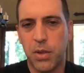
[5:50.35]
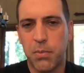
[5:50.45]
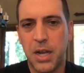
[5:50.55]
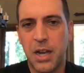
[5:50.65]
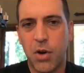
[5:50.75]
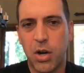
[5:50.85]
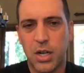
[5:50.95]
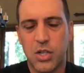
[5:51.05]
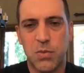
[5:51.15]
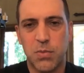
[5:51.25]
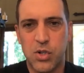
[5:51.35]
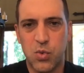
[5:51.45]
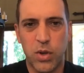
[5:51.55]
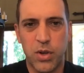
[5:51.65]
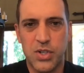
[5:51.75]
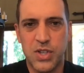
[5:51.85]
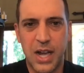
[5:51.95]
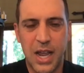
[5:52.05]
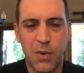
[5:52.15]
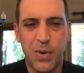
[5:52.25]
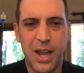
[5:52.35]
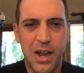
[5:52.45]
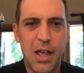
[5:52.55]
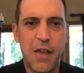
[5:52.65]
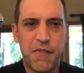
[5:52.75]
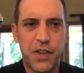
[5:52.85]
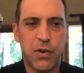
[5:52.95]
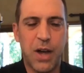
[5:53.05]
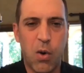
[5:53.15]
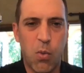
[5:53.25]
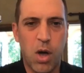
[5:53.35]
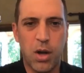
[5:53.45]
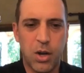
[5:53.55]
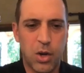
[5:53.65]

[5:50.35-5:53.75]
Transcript: many of our customers where they're saying, hey, we got to figure out what